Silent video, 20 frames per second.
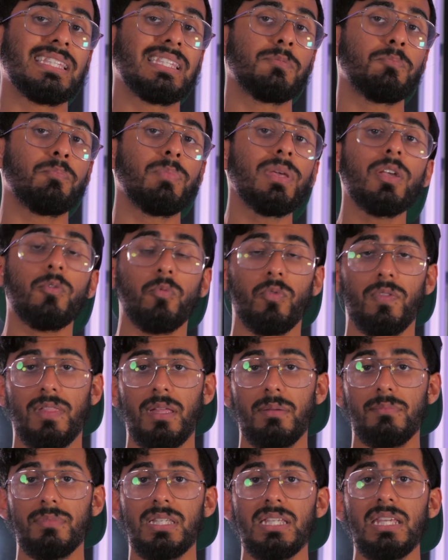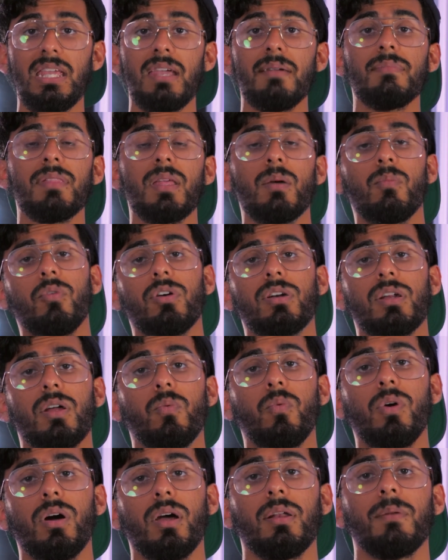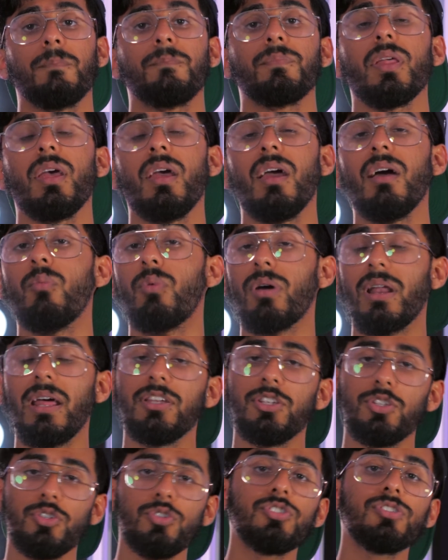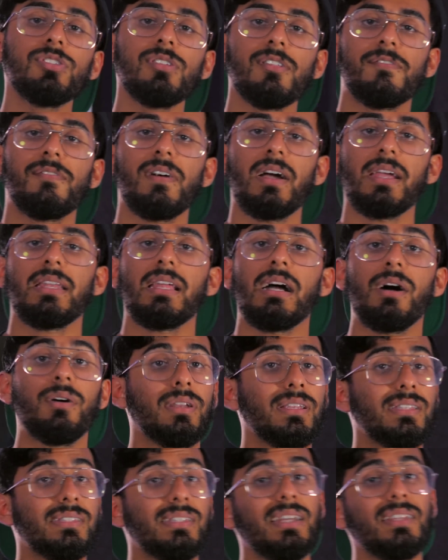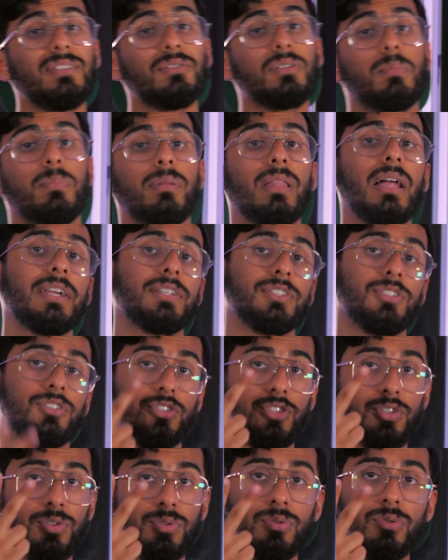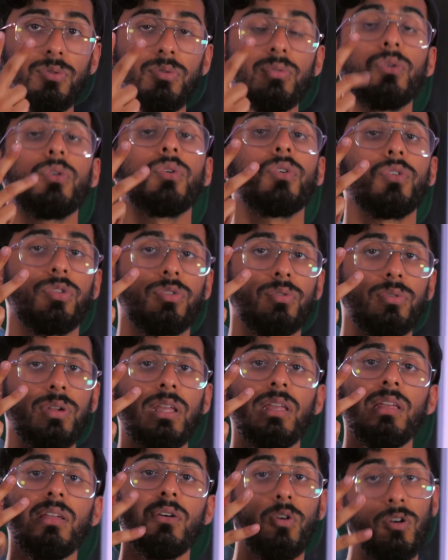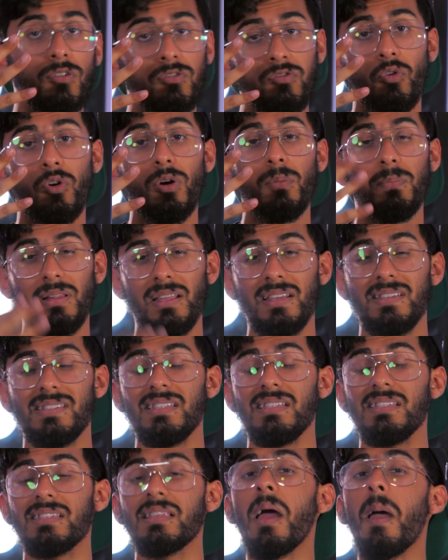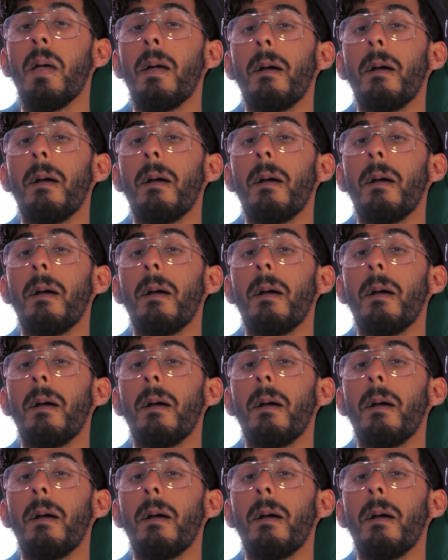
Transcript: speak with them, DM them one on one, what I usually find out is they either apply to two or three or four places